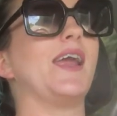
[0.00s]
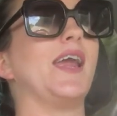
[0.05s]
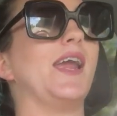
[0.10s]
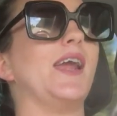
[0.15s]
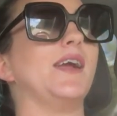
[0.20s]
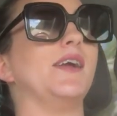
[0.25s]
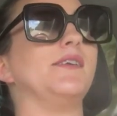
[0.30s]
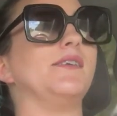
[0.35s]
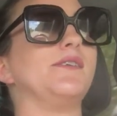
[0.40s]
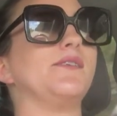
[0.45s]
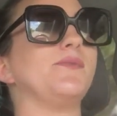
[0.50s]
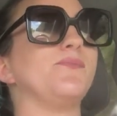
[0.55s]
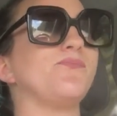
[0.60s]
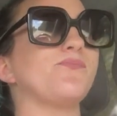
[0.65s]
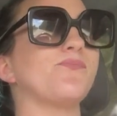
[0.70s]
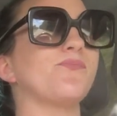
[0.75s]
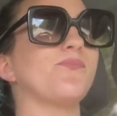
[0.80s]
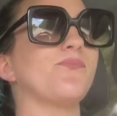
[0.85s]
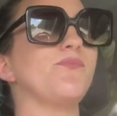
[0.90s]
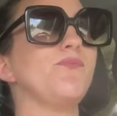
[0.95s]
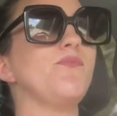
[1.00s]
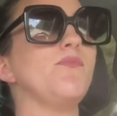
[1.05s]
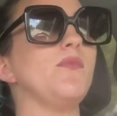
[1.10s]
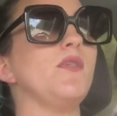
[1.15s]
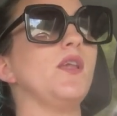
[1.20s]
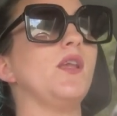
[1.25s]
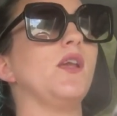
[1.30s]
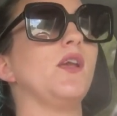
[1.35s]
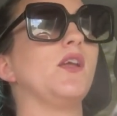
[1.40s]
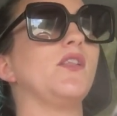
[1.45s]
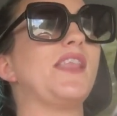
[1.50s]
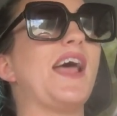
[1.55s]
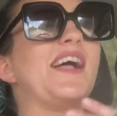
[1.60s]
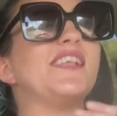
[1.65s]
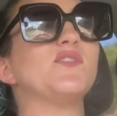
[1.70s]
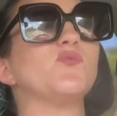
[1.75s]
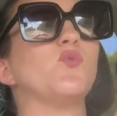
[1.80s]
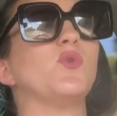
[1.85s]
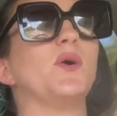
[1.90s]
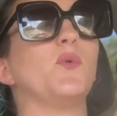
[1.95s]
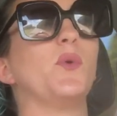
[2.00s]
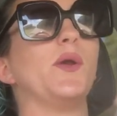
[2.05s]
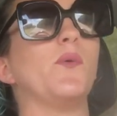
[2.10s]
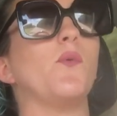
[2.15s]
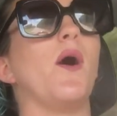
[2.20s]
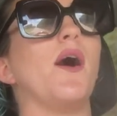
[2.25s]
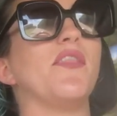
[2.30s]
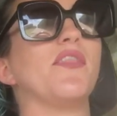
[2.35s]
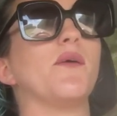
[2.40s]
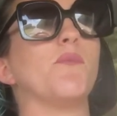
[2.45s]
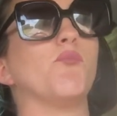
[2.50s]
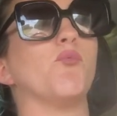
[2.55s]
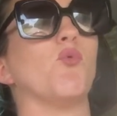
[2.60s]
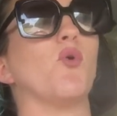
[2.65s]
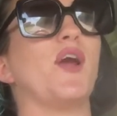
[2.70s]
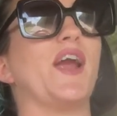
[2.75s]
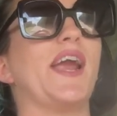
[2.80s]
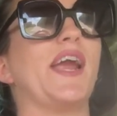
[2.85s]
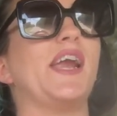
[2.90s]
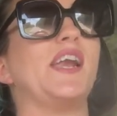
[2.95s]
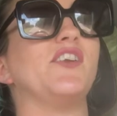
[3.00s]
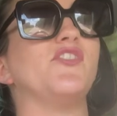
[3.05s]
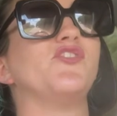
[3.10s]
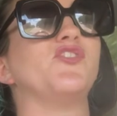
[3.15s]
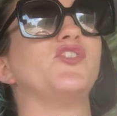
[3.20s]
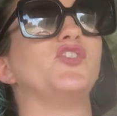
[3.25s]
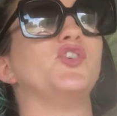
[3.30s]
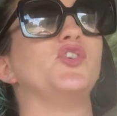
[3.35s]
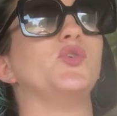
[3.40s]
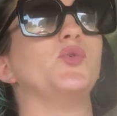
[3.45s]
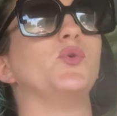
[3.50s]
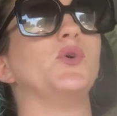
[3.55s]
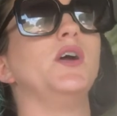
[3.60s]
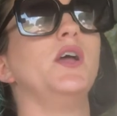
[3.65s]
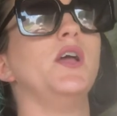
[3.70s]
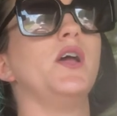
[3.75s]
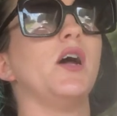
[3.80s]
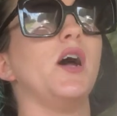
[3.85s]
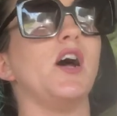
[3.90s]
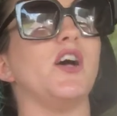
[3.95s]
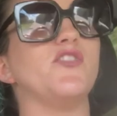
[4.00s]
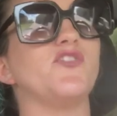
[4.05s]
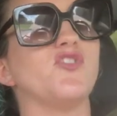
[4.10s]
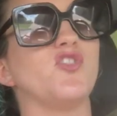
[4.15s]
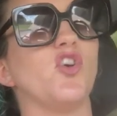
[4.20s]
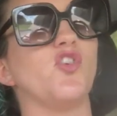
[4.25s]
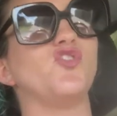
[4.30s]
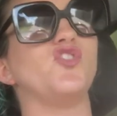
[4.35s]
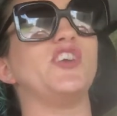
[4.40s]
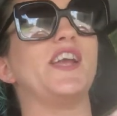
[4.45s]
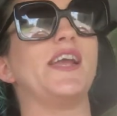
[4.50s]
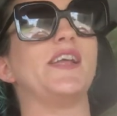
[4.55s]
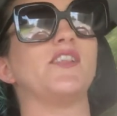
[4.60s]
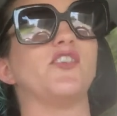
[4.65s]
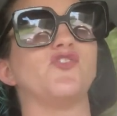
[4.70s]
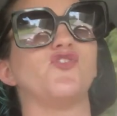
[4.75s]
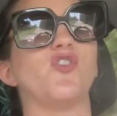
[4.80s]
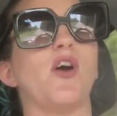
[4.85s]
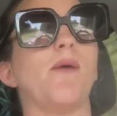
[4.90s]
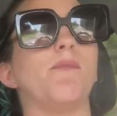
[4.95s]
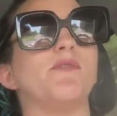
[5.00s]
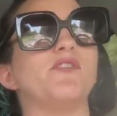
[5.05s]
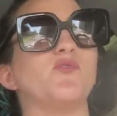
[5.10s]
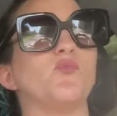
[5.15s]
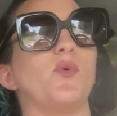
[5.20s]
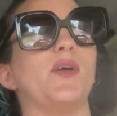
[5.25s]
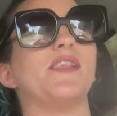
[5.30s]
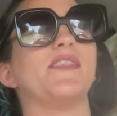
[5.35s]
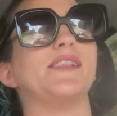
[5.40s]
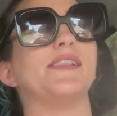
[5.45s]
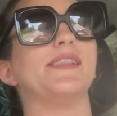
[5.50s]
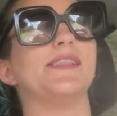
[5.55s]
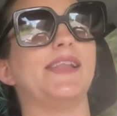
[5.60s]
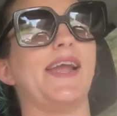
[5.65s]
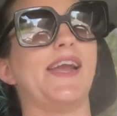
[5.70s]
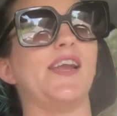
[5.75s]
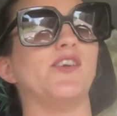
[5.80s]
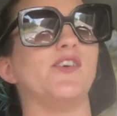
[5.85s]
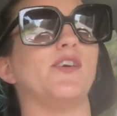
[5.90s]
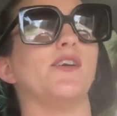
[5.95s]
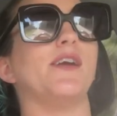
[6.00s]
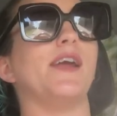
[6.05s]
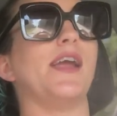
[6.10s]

And that's what we want the brain to associate the traumas with later.